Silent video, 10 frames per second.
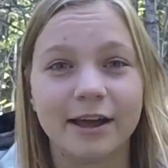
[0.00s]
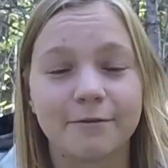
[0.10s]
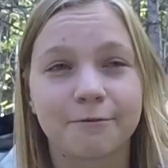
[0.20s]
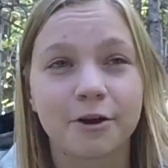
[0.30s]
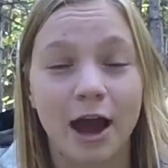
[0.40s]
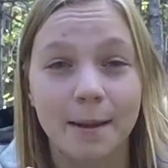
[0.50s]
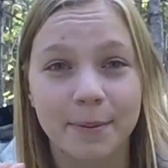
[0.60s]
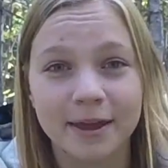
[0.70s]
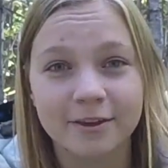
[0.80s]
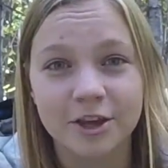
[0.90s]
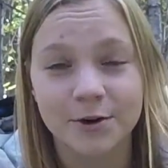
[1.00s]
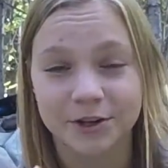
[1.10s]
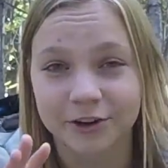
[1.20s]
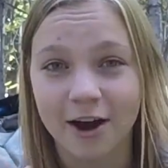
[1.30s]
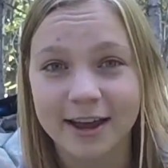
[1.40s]
if I pick you and
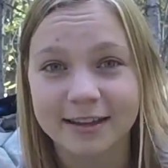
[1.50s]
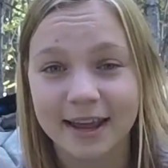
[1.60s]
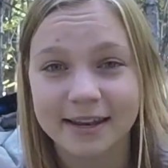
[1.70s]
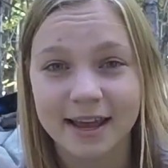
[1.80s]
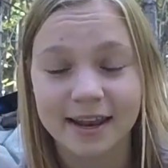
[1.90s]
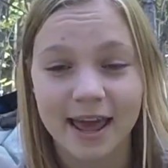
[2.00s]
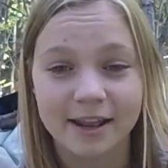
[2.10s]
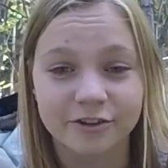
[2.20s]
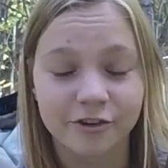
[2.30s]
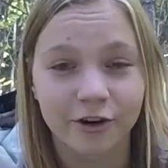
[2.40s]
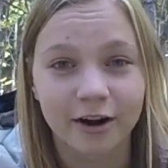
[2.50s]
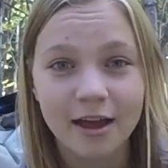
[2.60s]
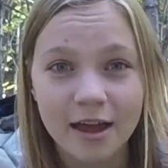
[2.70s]
you're not Canadian and your